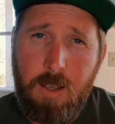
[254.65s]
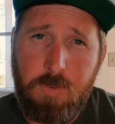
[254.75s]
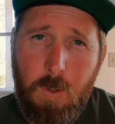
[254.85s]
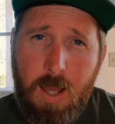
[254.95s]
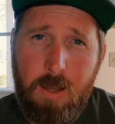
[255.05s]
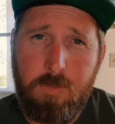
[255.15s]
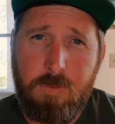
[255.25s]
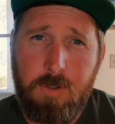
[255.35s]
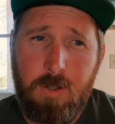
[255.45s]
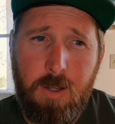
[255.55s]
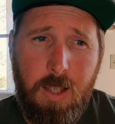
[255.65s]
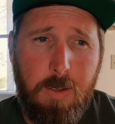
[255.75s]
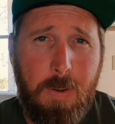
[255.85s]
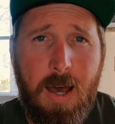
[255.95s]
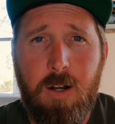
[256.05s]
If you have
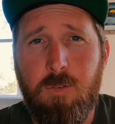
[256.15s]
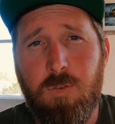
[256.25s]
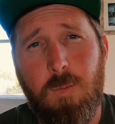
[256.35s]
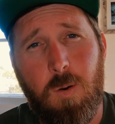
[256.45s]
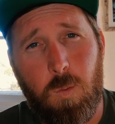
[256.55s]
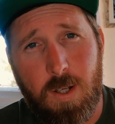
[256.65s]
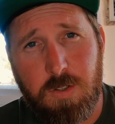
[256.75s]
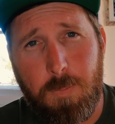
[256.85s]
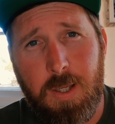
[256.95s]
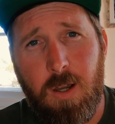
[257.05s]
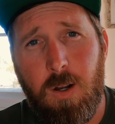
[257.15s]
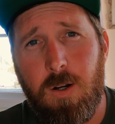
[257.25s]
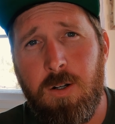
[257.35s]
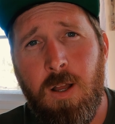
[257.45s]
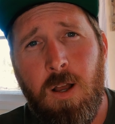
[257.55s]
a pattern from a recipe
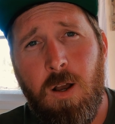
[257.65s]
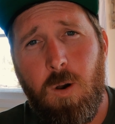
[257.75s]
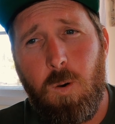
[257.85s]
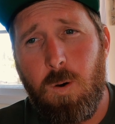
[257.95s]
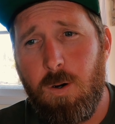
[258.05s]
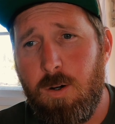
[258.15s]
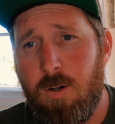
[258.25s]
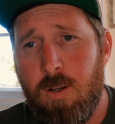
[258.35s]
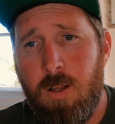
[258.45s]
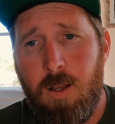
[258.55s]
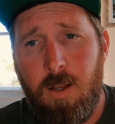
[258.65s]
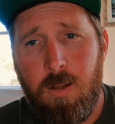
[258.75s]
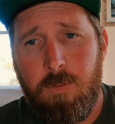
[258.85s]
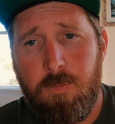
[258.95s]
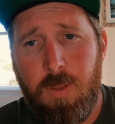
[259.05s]
card or
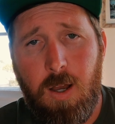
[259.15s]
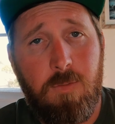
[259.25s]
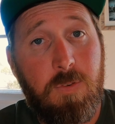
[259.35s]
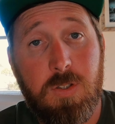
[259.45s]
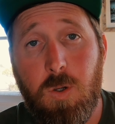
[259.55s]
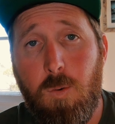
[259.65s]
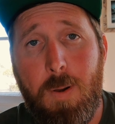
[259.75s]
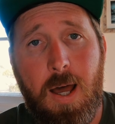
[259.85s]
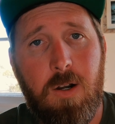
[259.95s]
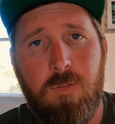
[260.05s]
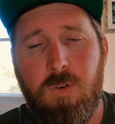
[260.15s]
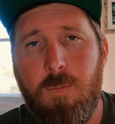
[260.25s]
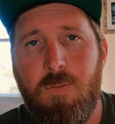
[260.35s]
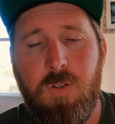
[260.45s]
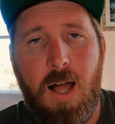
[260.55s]
a physical pattern
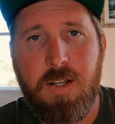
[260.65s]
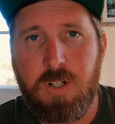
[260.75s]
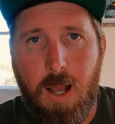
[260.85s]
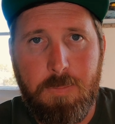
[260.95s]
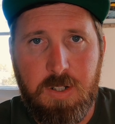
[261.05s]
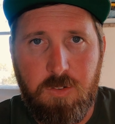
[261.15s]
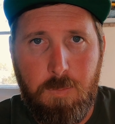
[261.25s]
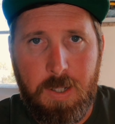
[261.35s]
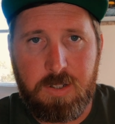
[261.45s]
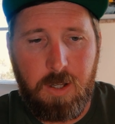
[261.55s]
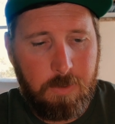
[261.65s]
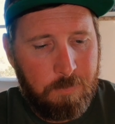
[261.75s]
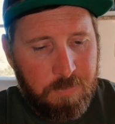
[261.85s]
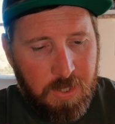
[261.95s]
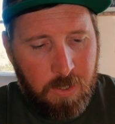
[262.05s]
from a fly shop that you've picked
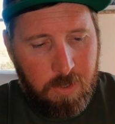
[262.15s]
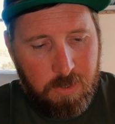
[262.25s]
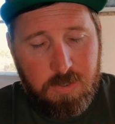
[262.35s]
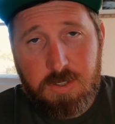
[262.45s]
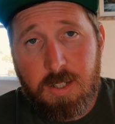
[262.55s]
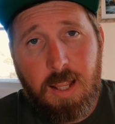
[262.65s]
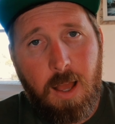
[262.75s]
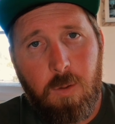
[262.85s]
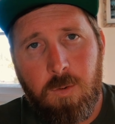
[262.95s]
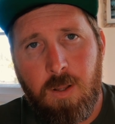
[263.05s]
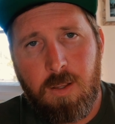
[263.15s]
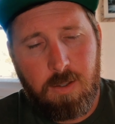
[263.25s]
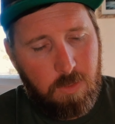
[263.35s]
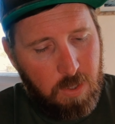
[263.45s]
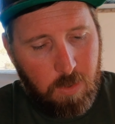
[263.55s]
up, sit down,
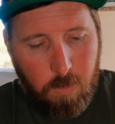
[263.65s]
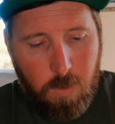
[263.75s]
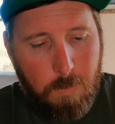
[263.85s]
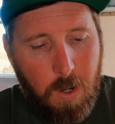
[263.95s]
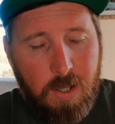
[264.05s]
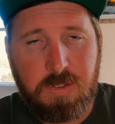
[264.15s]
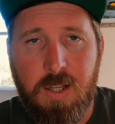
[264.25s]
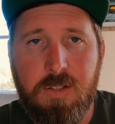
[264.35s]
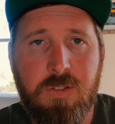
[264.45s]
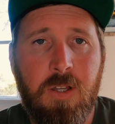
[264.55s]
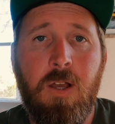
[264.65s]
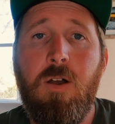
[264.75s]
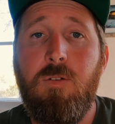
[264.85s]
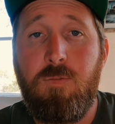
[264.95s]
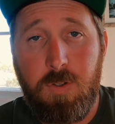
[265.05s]
you think through the process,
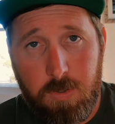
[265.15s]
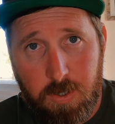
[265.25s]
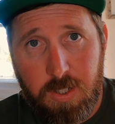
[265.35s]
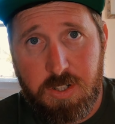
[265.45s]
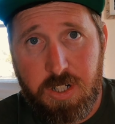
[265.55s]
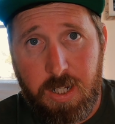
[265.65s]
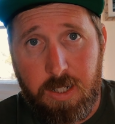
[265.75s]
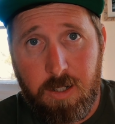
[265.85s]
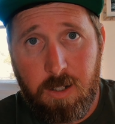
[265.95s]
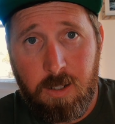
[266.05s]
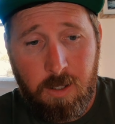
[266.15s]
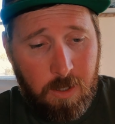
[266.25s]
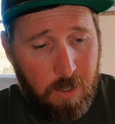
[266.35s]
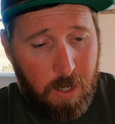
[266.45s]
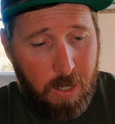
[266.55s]
fill in the sheet,
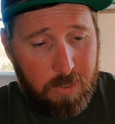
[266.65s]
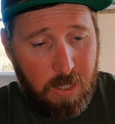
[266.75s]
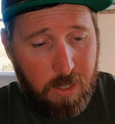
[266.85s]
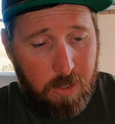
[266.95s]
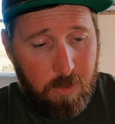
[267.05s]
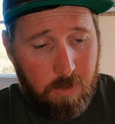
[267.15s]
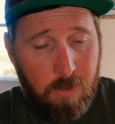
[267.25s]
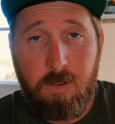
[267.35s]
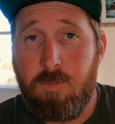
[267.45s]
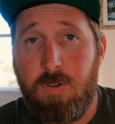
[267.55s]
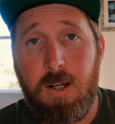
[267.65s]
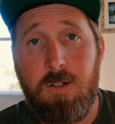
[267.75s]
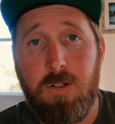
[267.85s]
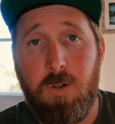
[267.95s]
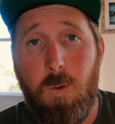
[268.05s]
and then
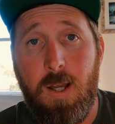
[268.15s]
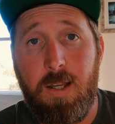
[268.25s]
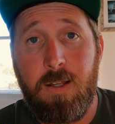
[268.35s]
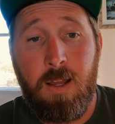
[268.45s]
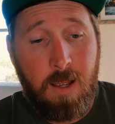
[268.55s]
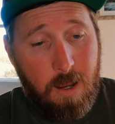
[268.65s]
file it away.